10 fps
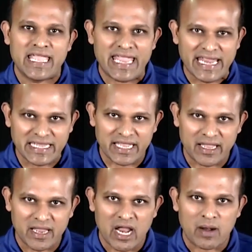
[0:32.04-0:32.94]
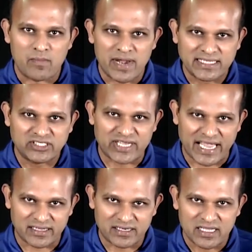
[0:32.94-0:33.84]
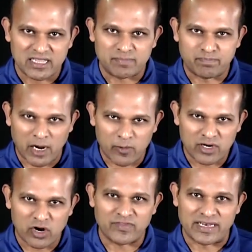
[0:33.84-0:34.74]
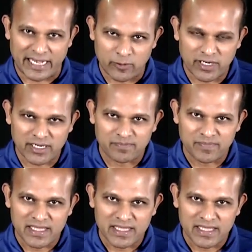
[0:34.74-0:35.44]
ETA brings together the power of the network